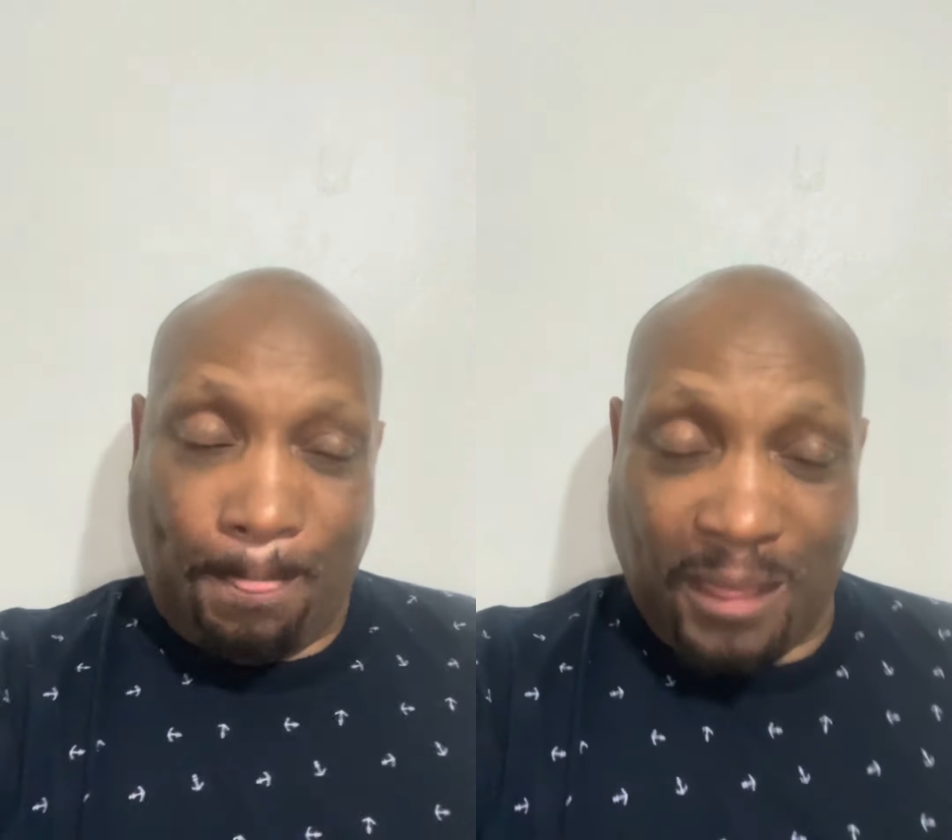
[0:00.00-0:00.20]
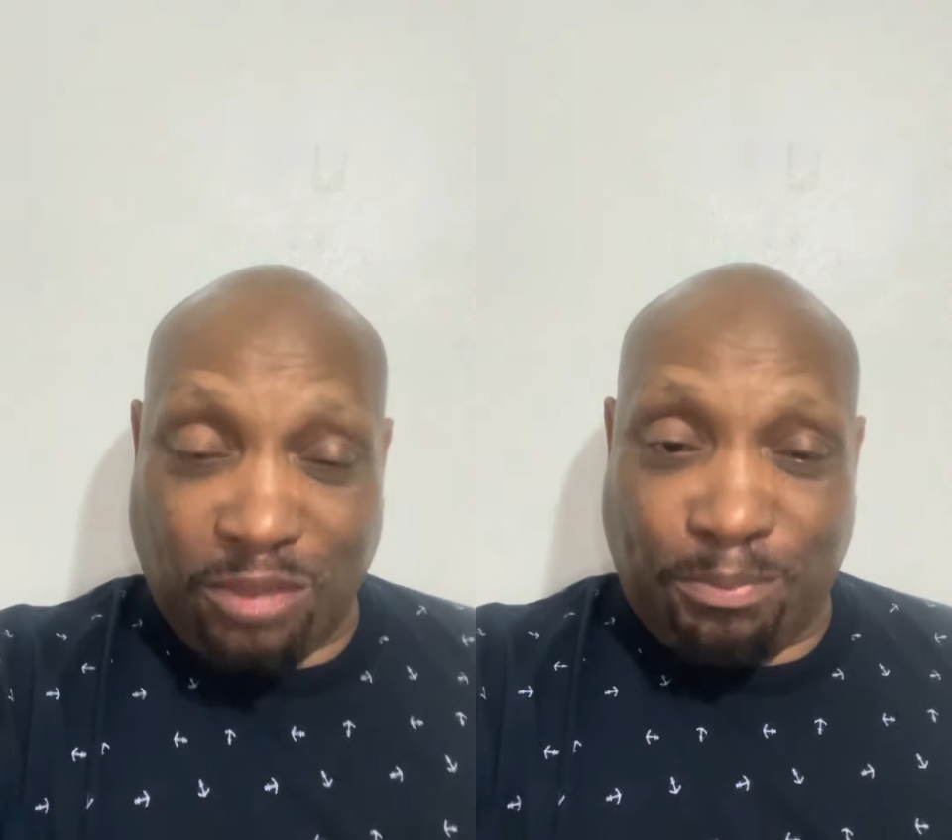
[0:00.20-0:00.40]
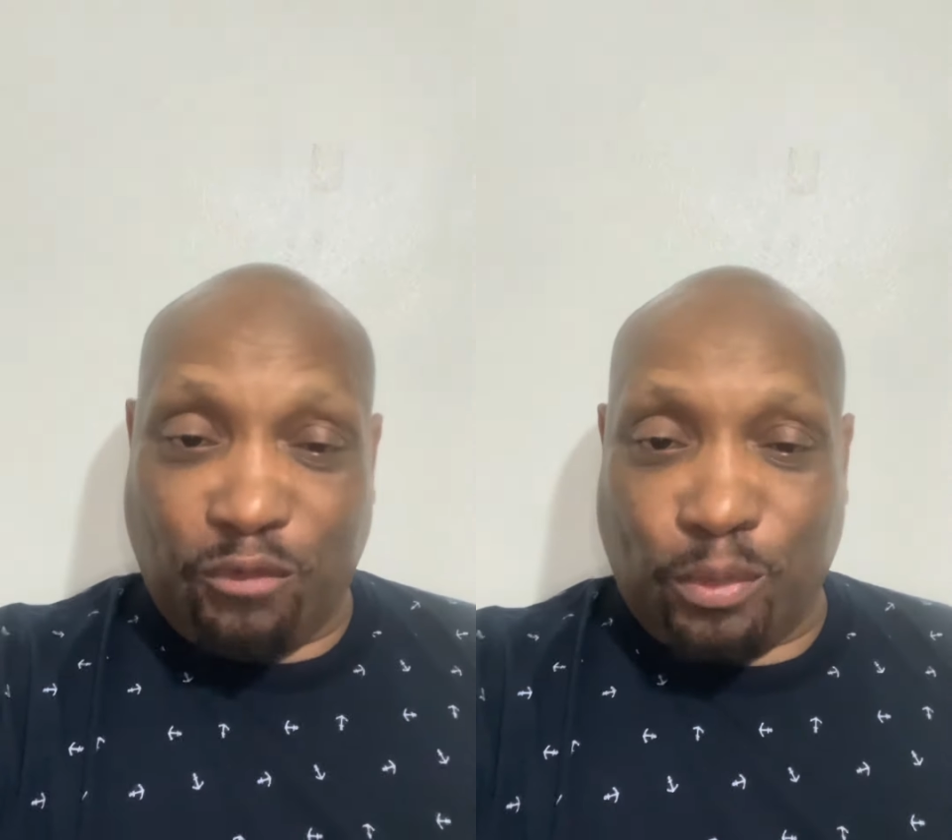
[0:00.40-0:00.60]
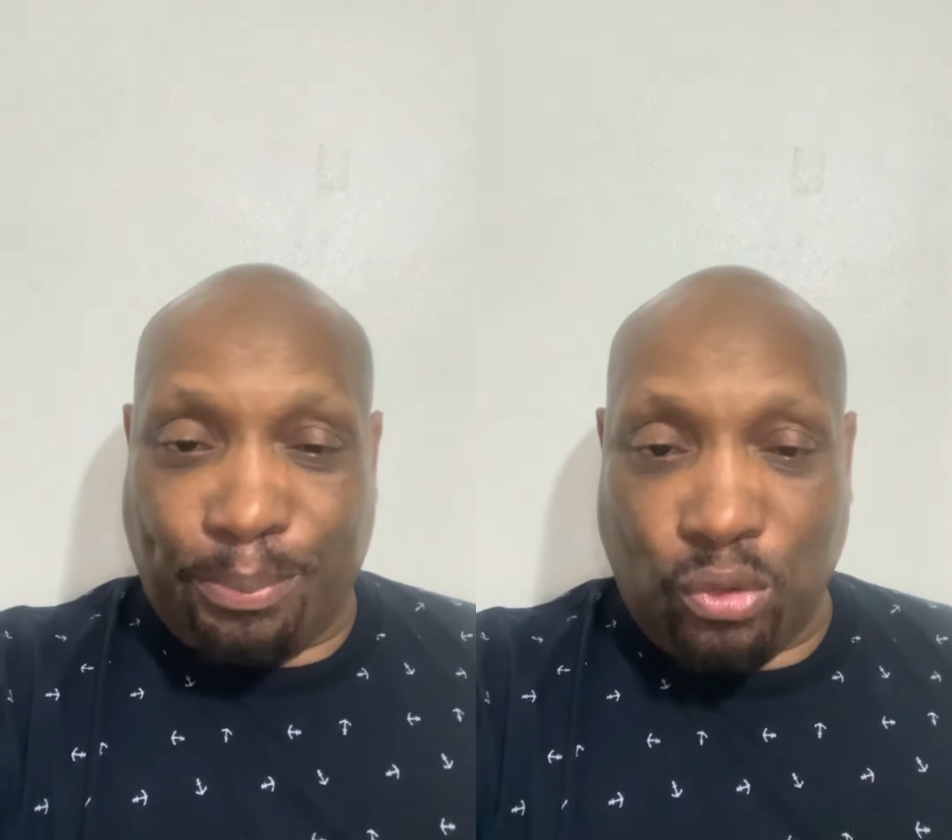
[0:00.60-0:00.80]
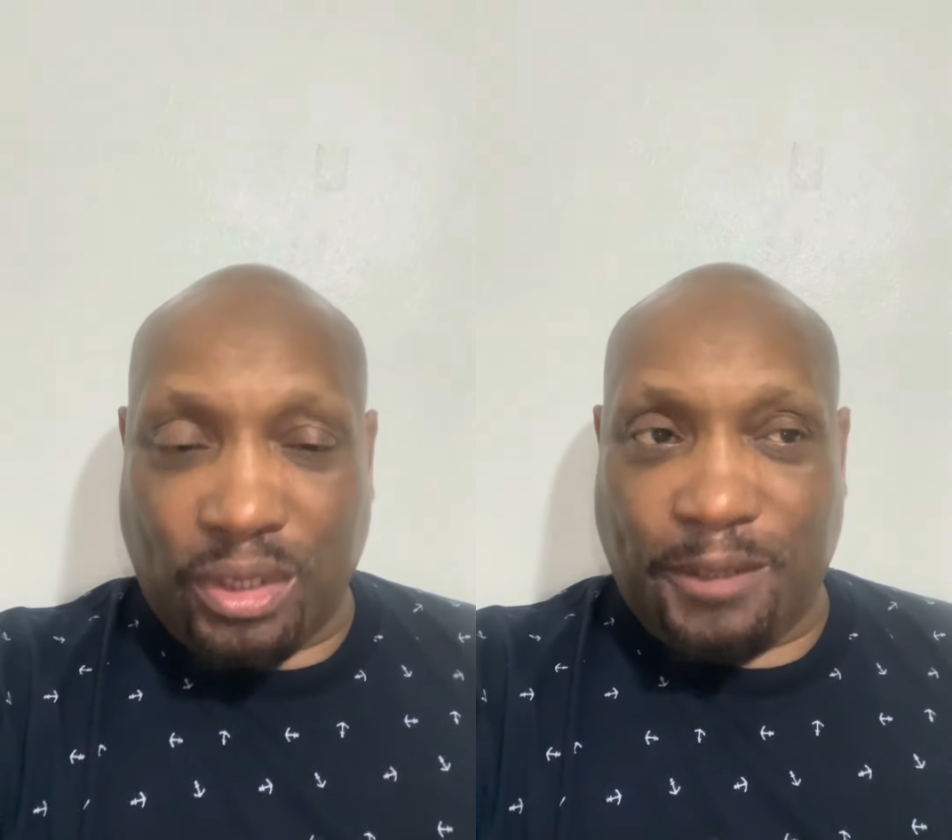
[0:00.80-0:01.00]
it's been
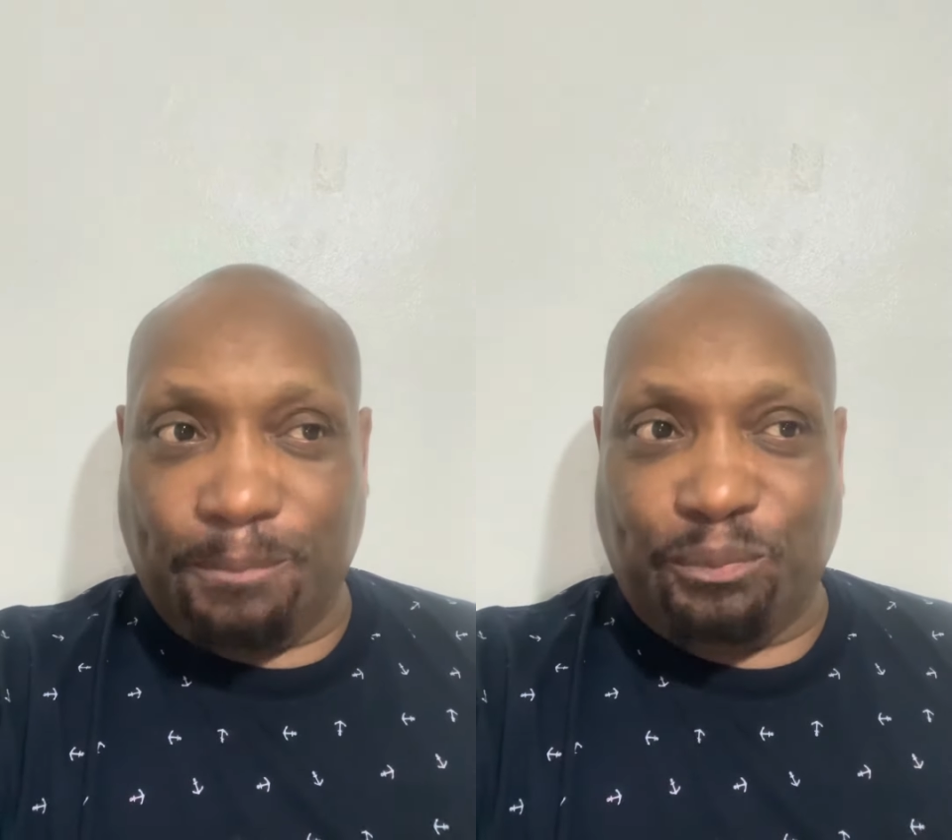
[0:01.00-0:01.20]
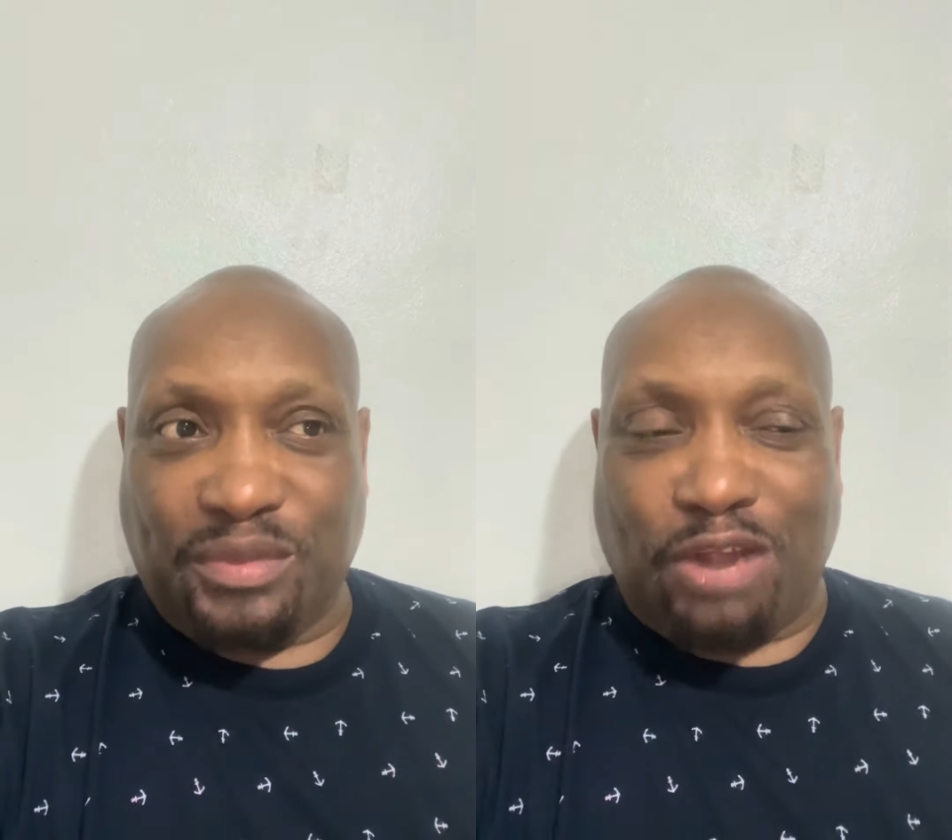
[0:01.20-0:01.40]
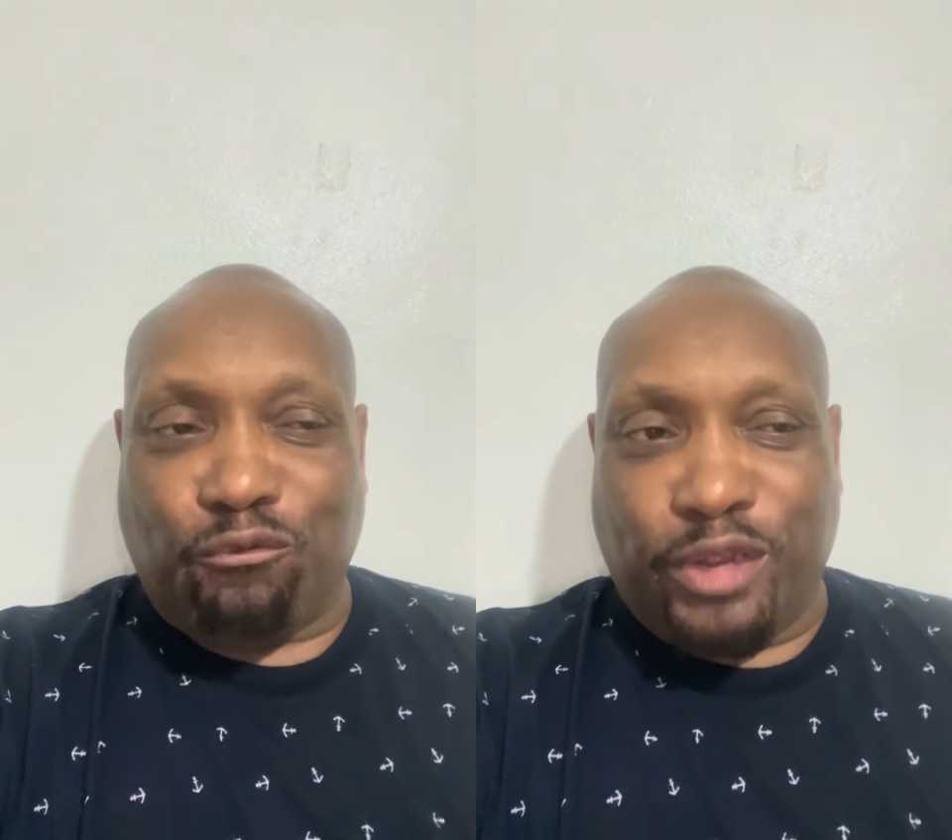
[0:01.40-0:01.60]
reported that